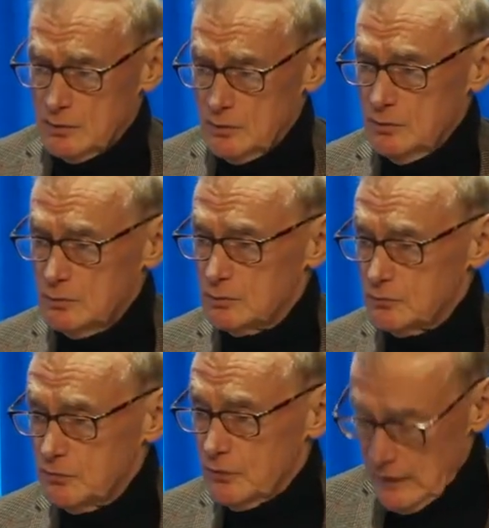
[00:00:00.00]
to,
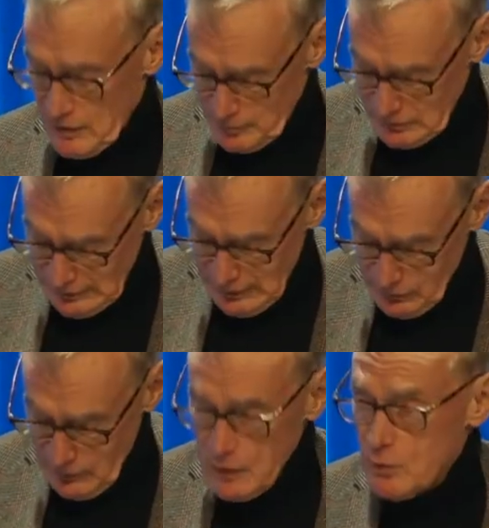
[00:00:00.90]
for the government to
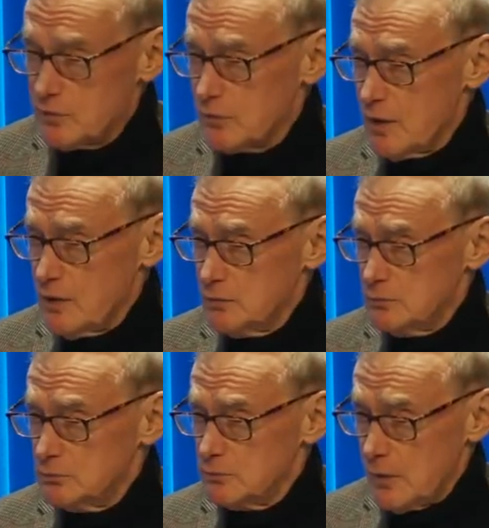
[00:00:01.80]
get there, even though
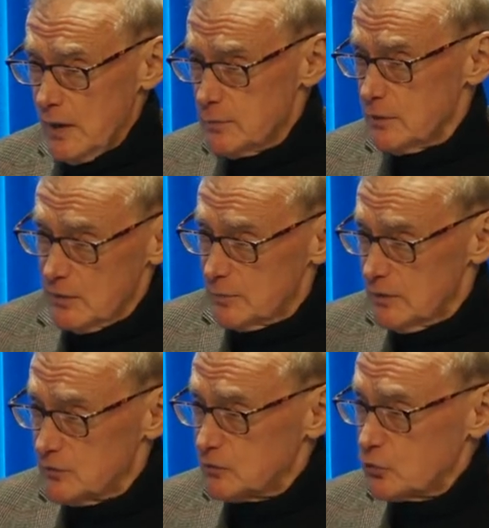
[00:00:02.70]
the Labor government
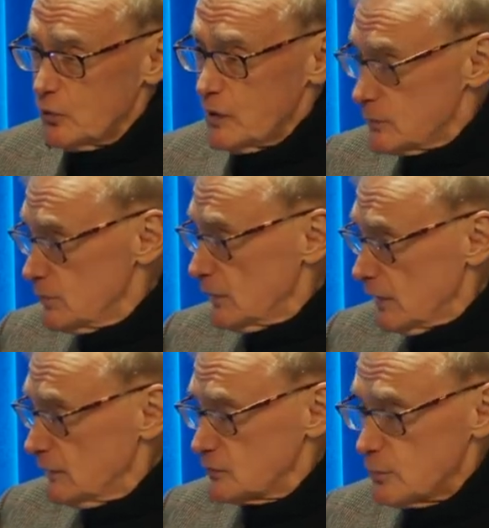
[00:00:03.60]
in Victoria had been
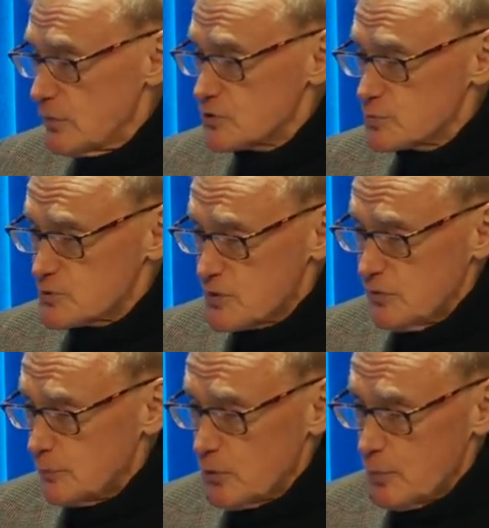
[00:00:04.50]
elected with the
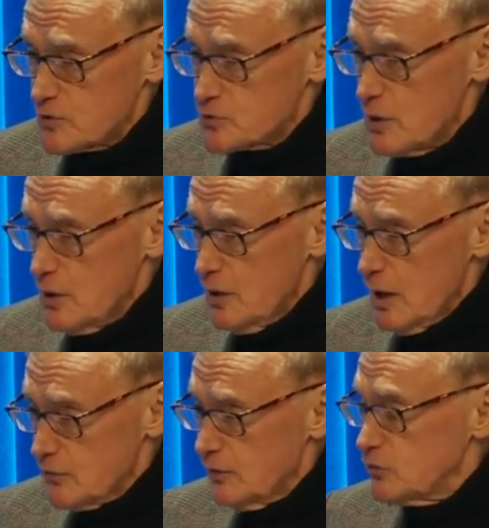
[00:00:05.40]
specific promise,
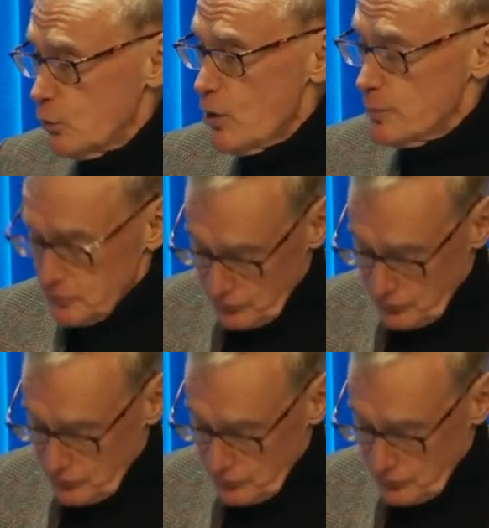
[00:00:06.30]
I think, to open